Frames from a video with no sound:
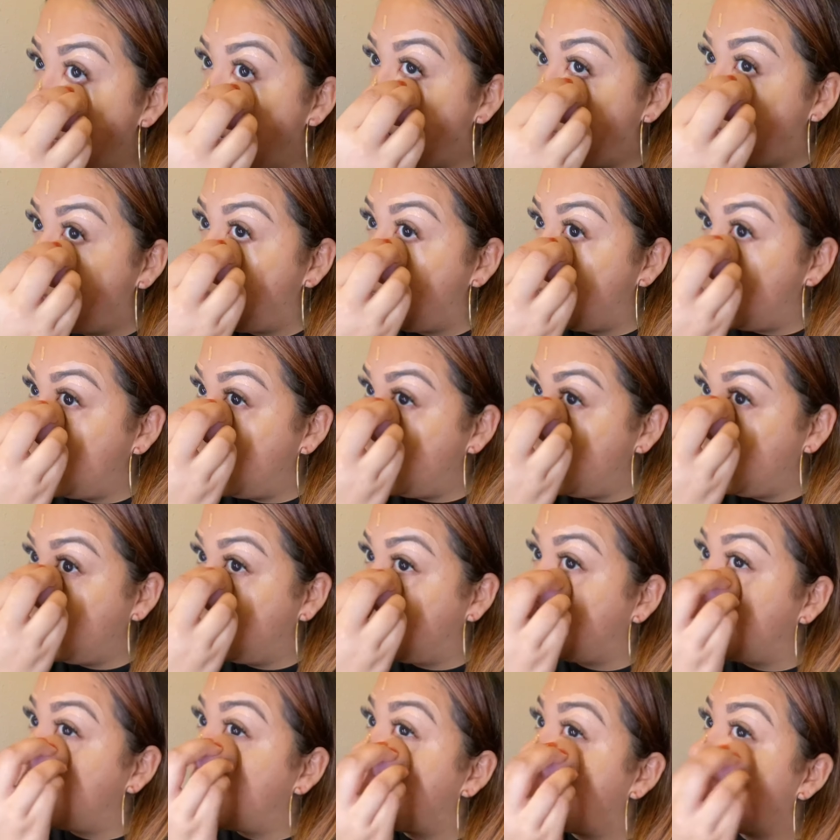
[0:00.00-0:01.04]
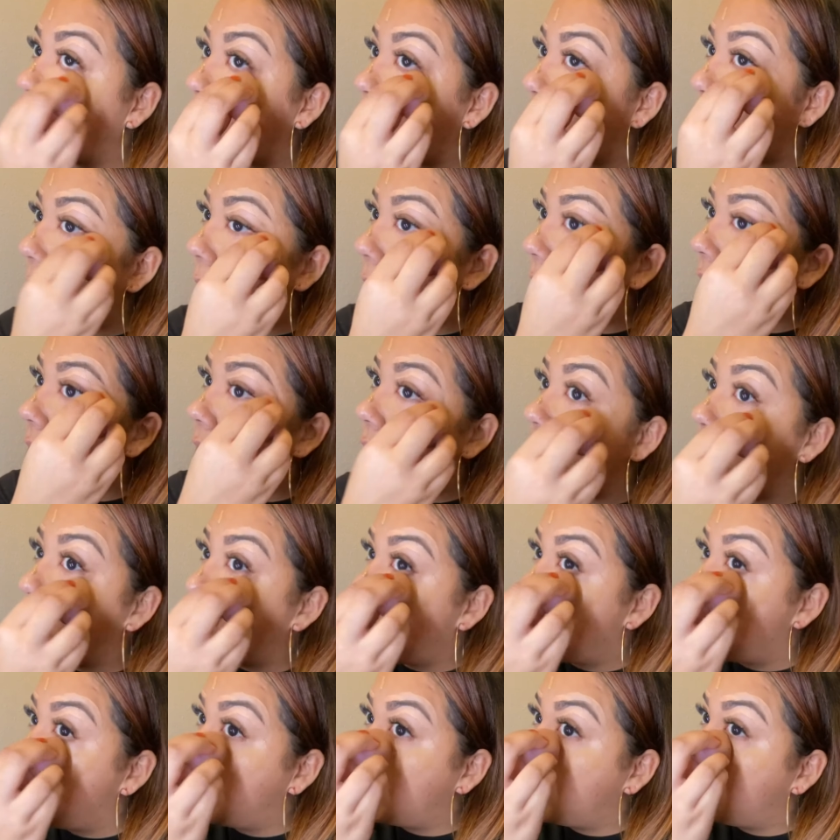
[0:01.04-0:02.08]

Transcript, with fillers: and blend this in with the